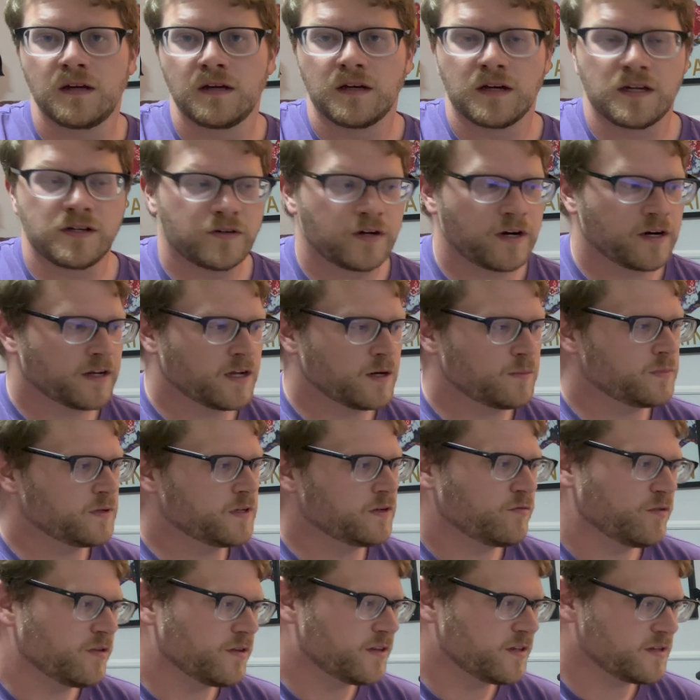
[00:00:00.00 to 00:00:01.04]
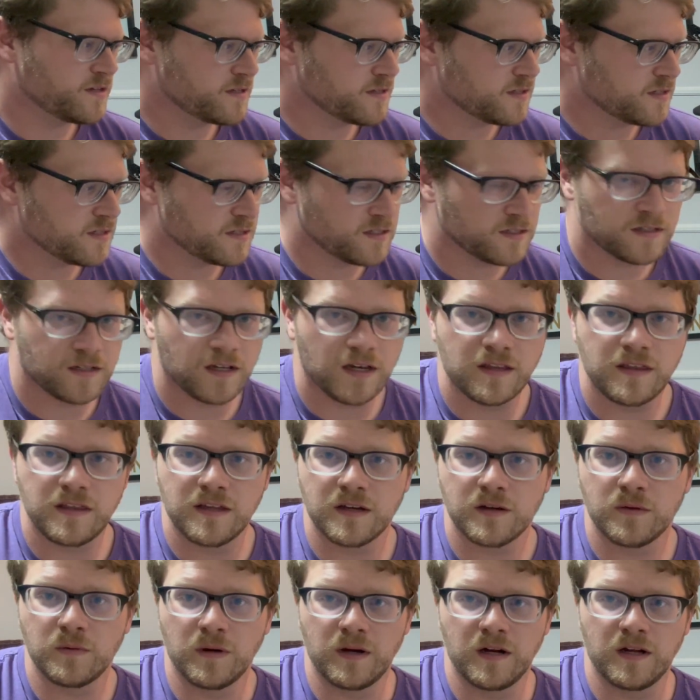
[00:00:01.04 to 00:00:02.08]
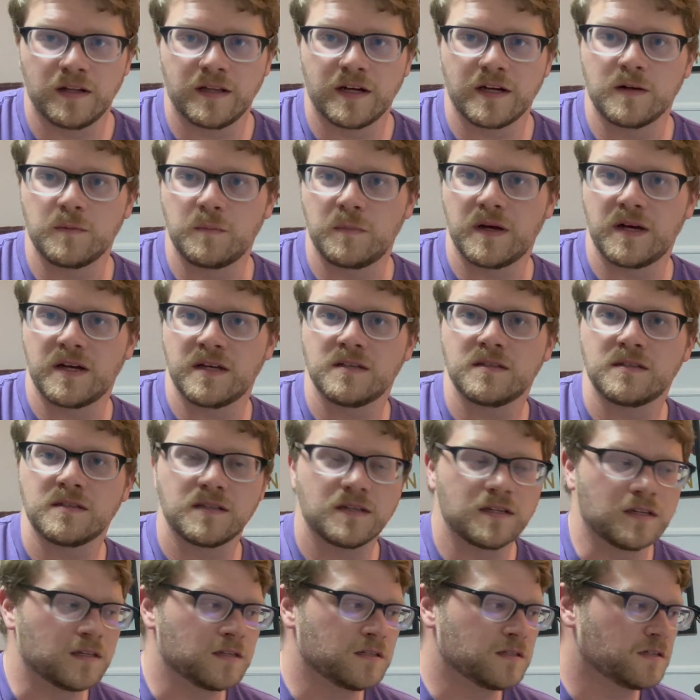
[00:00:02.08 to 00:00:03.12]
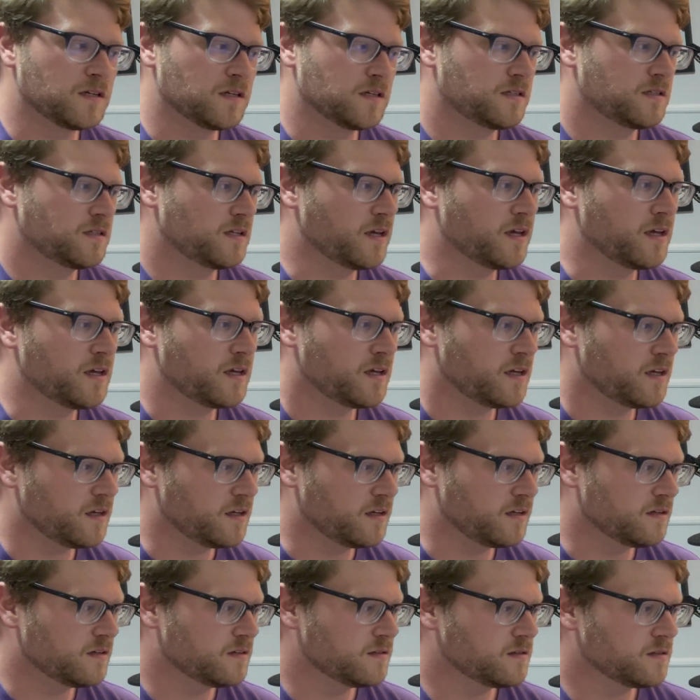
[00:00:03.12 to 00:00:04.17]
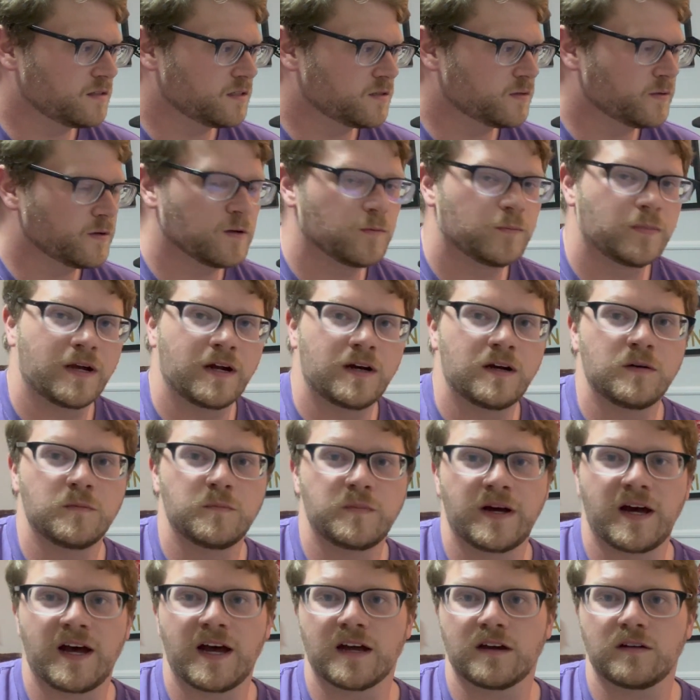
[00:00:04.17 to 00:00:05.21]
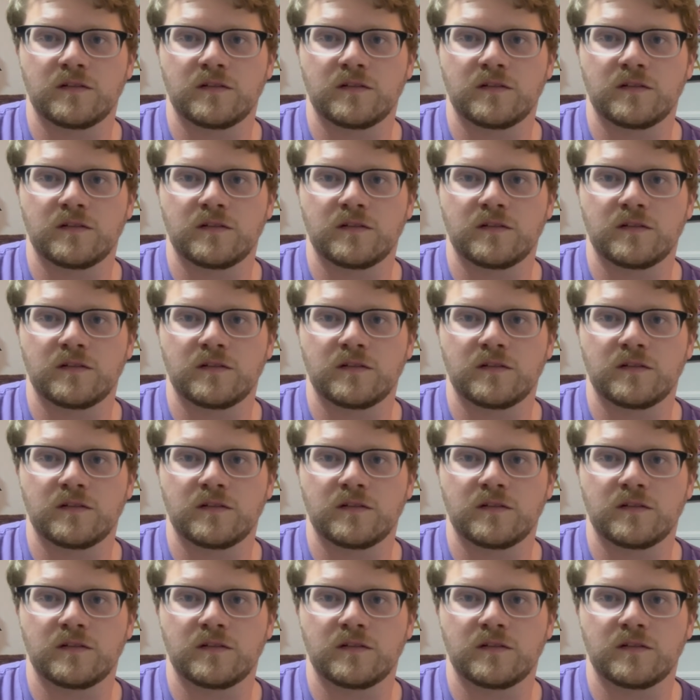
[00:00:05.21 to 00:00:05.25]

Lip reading: I tried a couple different things, and I think what I liked best is just a sort of pared back